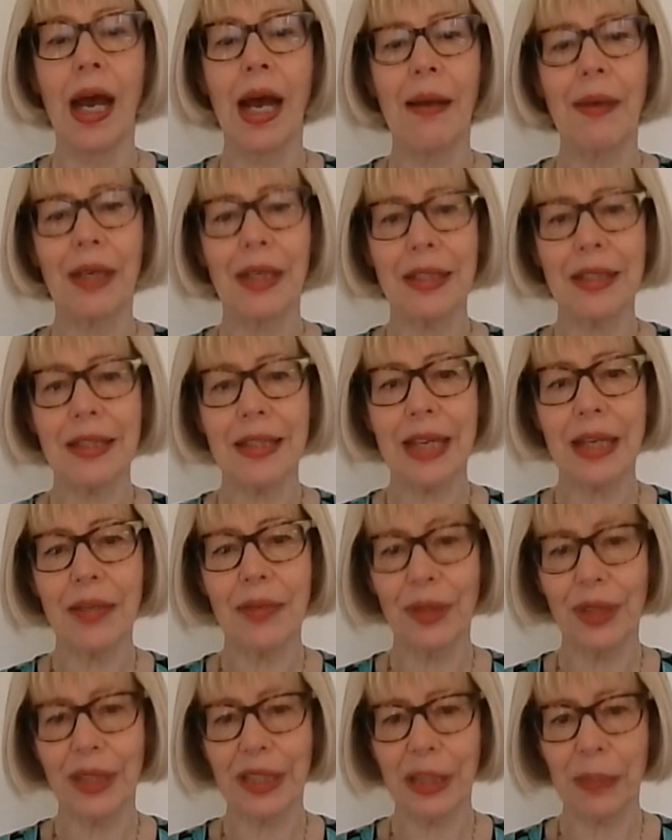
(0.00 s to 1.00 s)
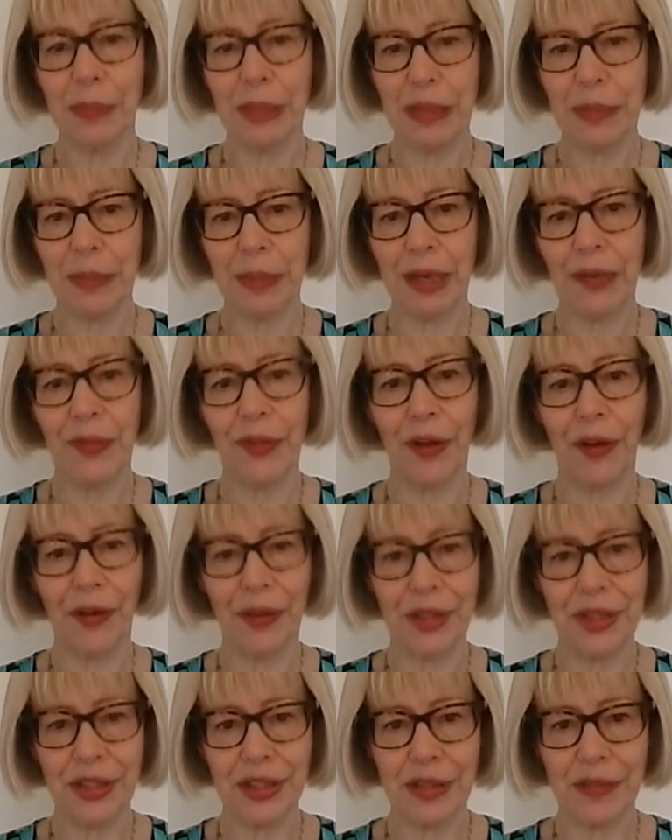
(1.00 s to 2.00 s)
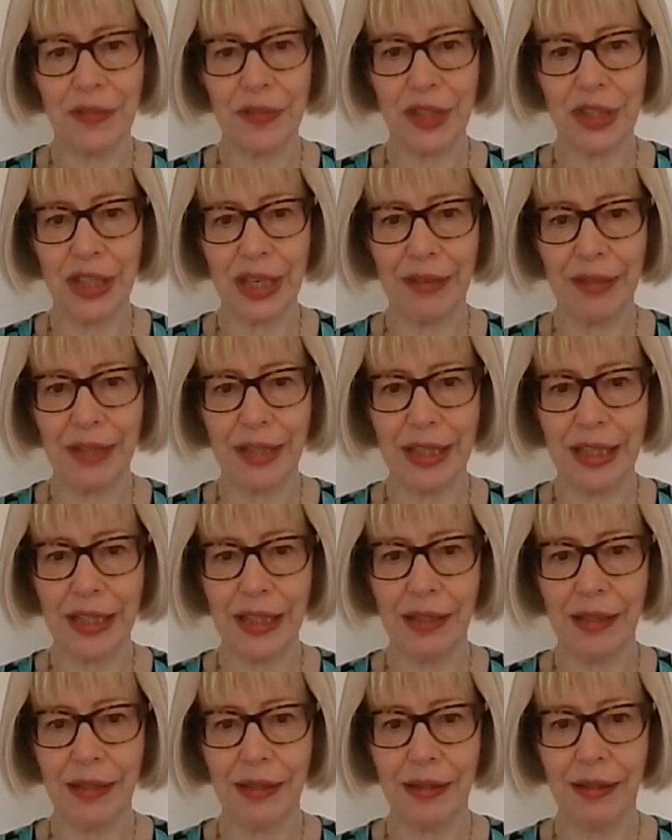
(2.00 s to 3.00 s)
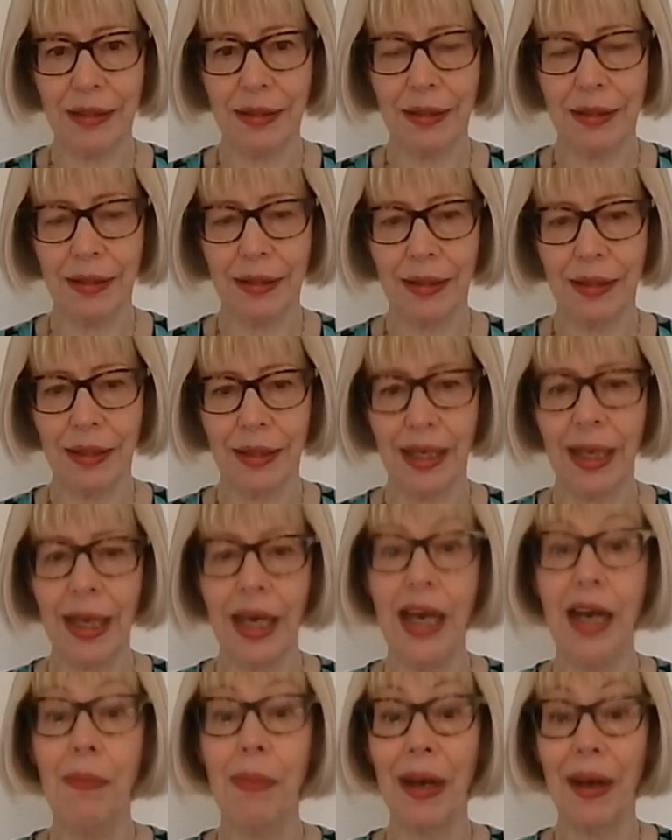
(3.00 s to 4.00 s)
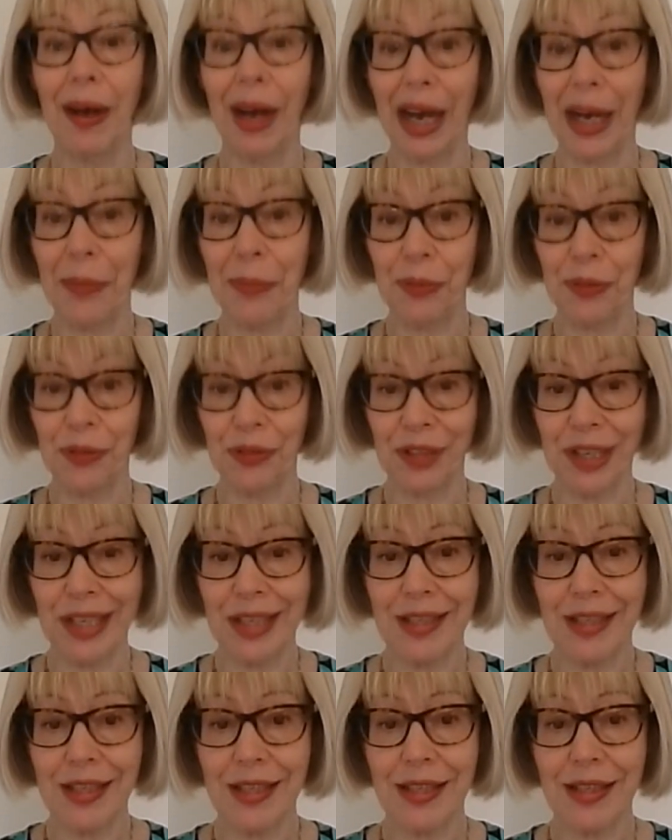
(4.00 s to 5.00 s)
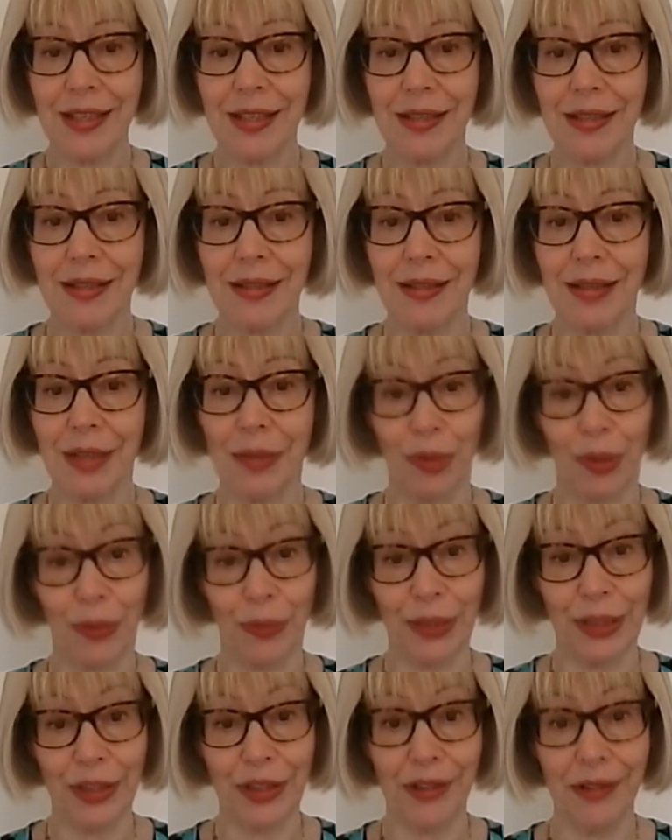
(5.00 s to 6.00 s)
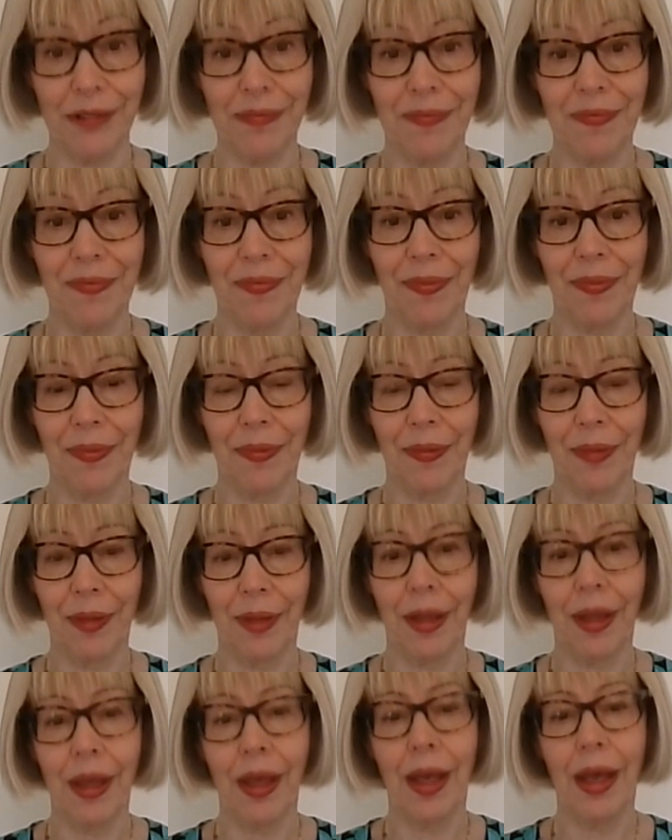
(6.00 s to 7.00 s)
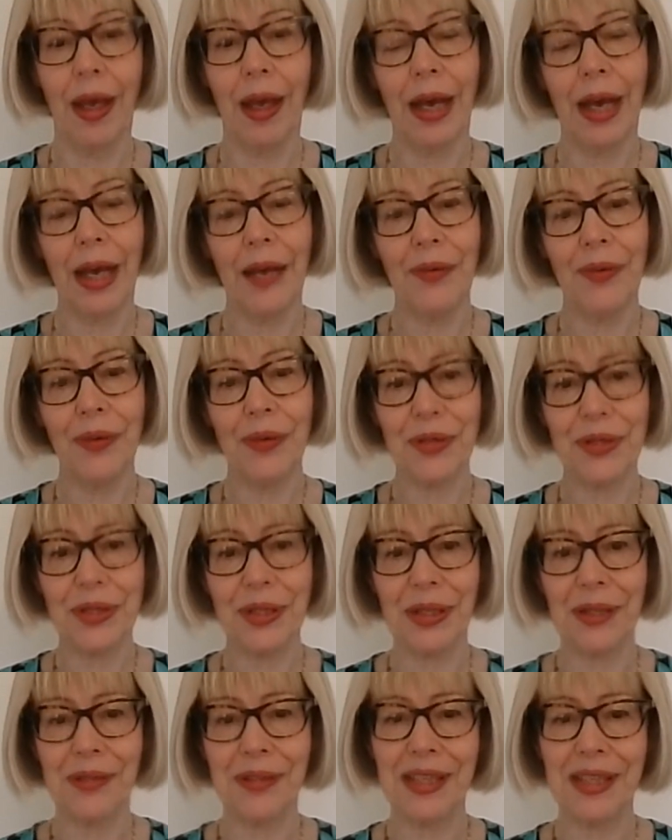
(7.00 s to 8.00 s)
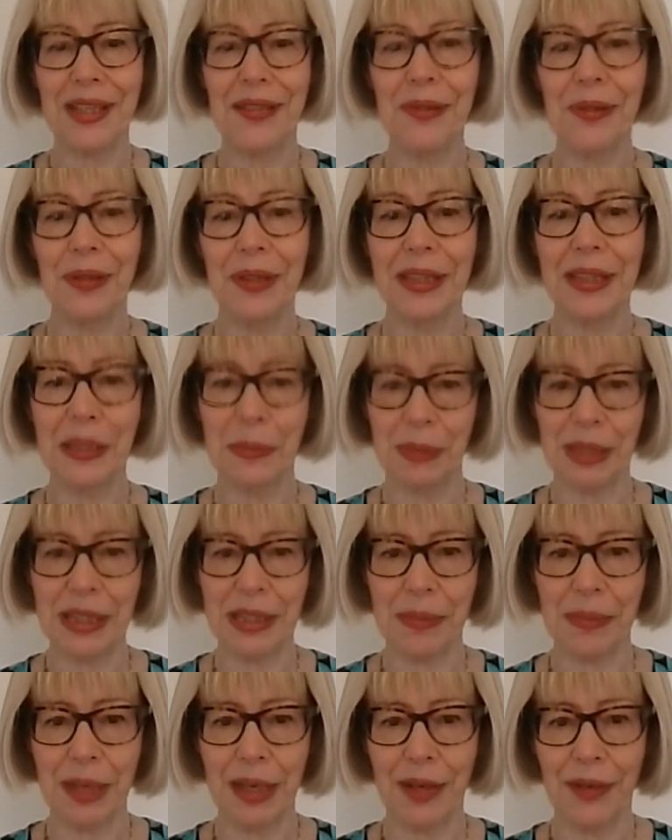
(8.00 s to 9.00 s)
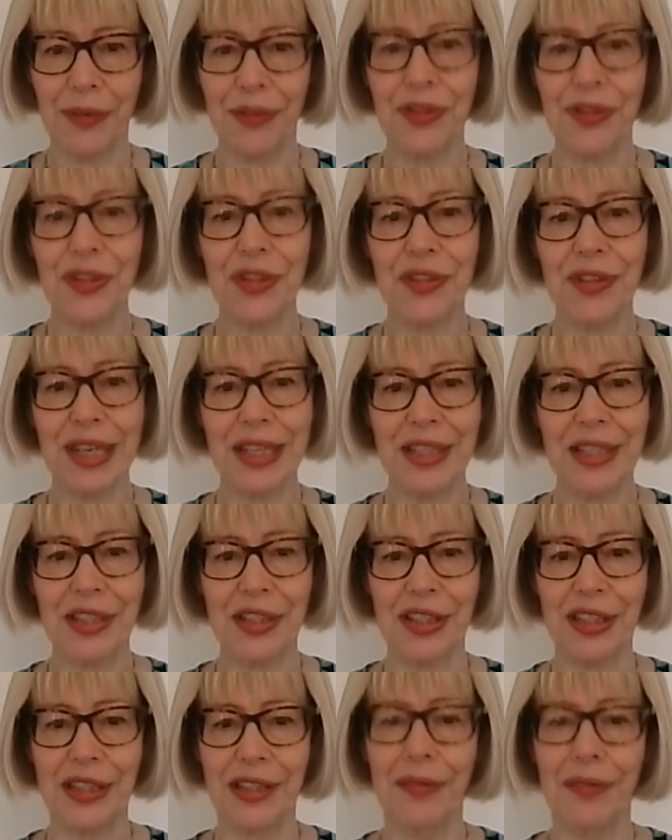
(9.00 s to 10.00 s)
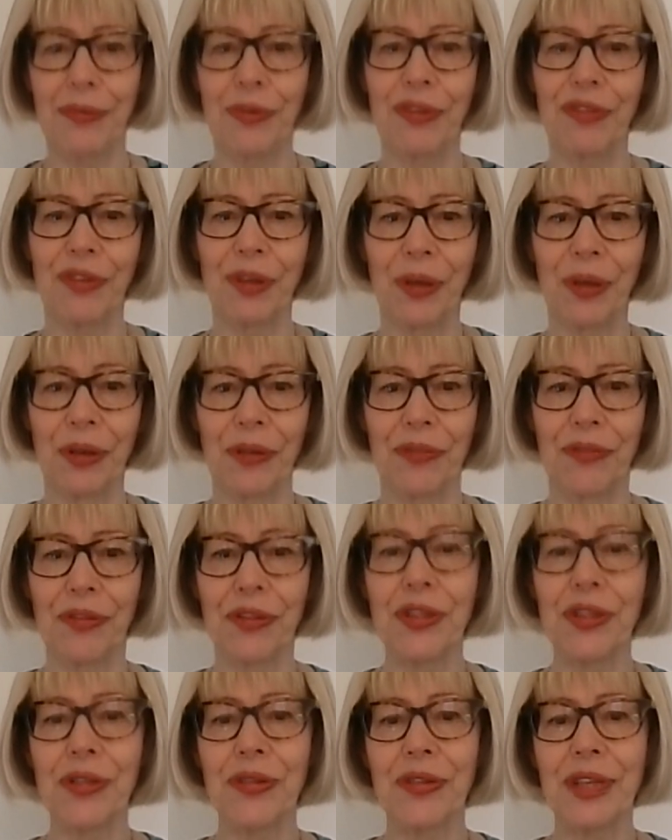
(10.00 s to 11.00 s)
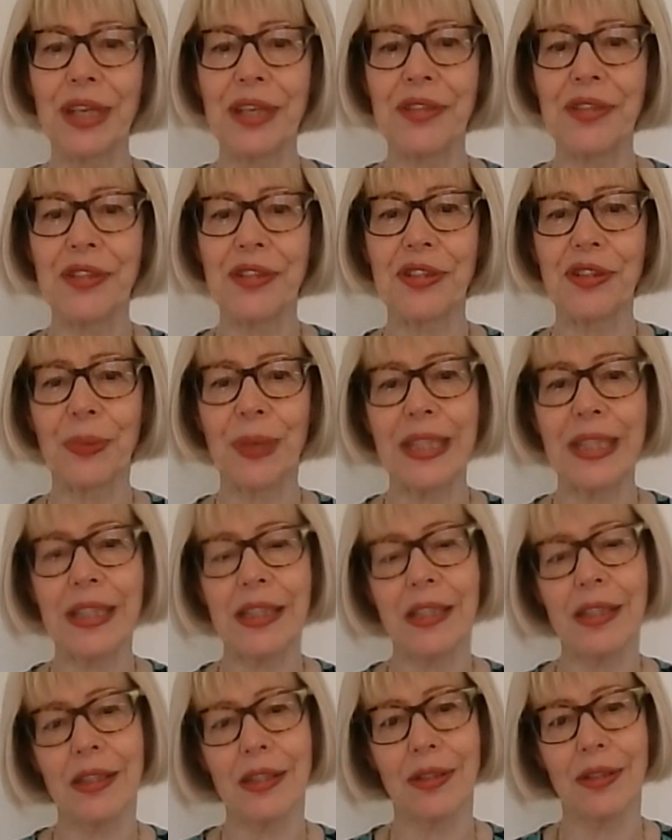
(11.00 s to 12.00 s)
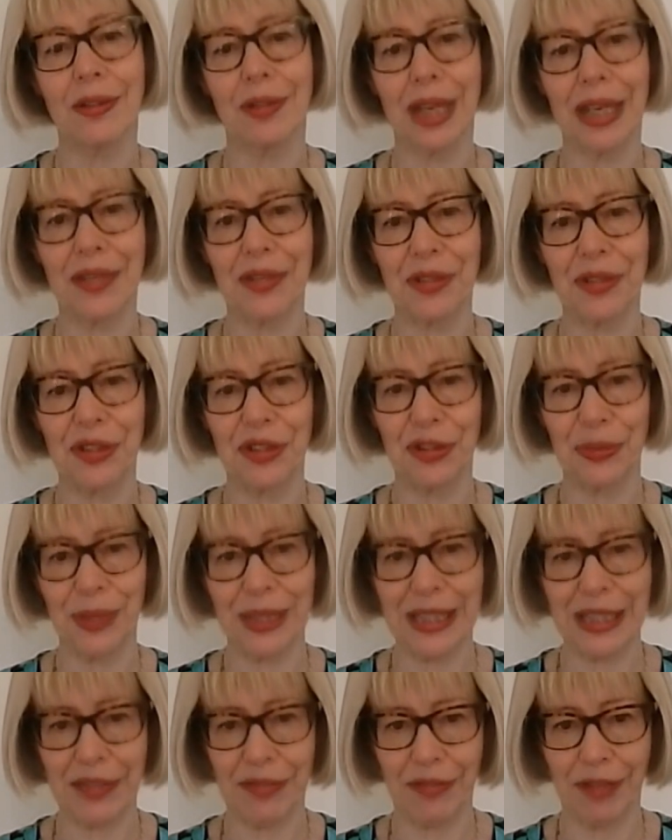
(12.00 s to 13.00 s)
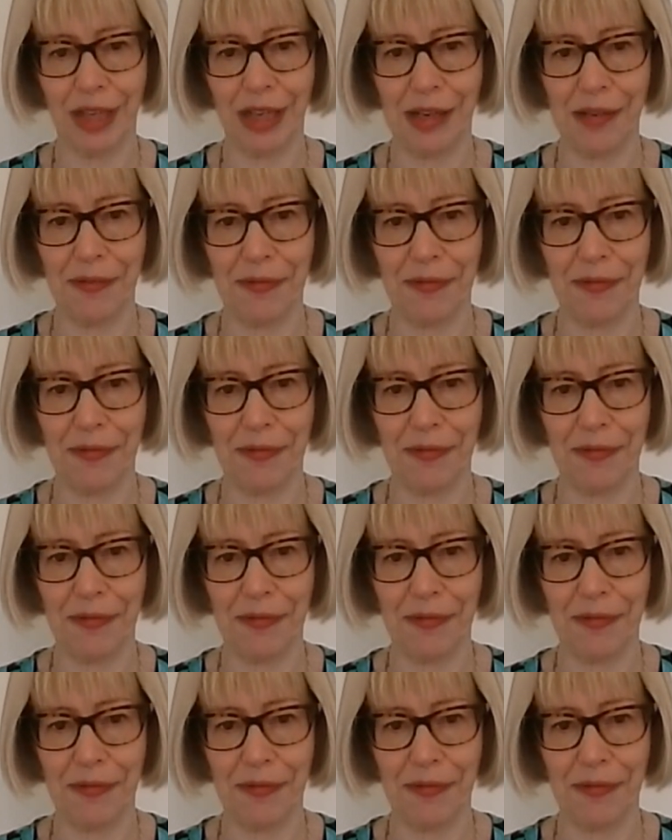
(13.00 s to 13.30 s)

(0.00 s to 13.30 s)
I'm going to tell you a little bit about the origins of the charity, about Admiral Nurses and what we do, and also tell you a little bit about the strategy that we've got for 2020 to 2025.